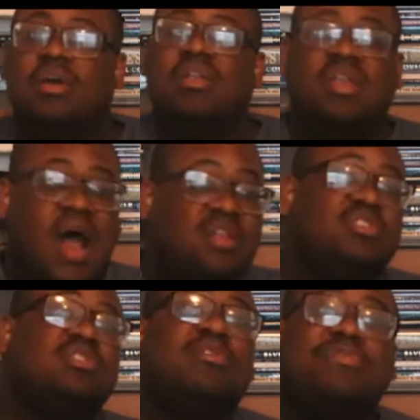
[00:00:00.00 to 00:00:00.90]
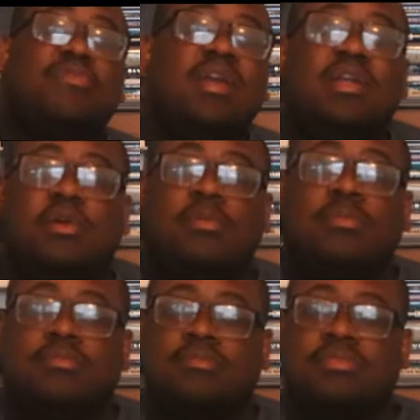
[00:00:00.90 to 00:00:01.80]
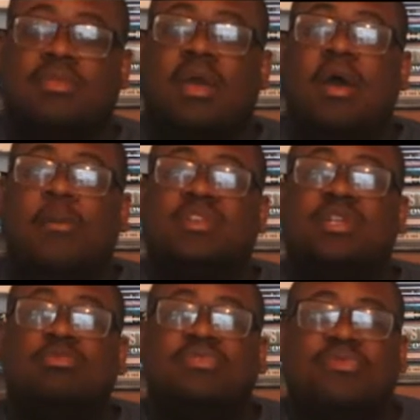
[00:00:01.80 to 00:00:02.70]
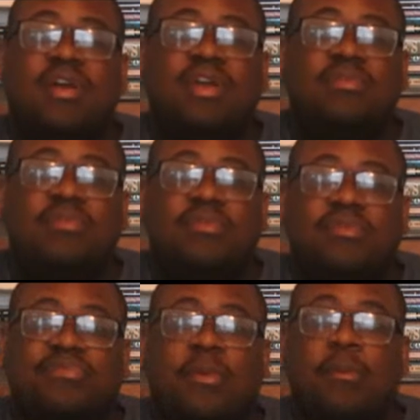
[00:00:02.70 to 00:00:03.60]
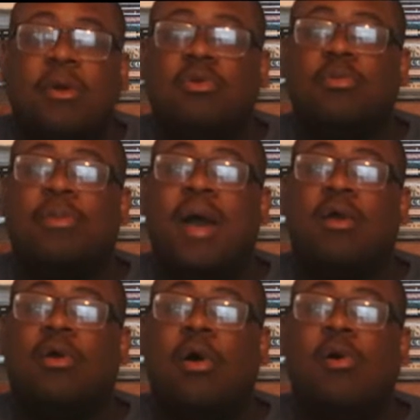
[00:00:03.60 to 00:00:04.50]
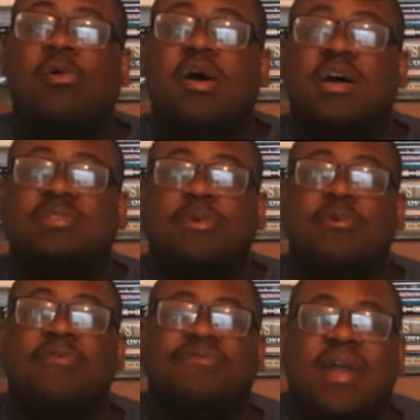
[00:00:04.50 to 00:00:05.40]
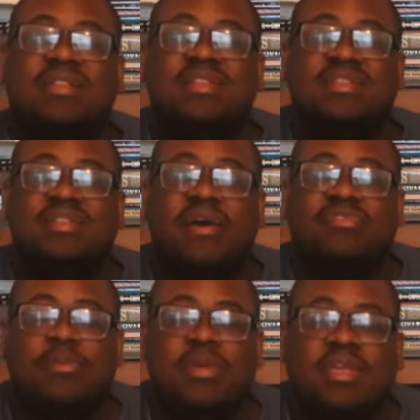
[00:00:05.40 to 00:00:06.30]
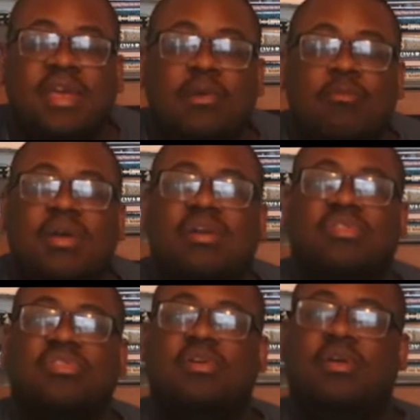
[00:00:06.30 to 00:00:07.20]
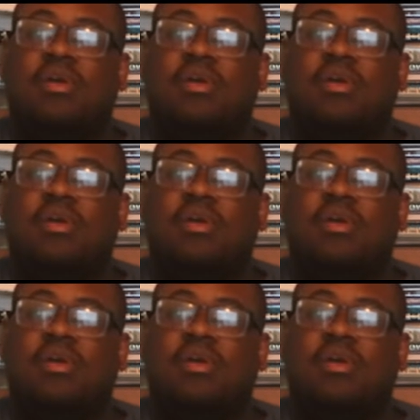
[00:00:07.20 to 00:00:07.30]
Not just her freedom, but she was framed for murder by her own husband who faked his death to begin with.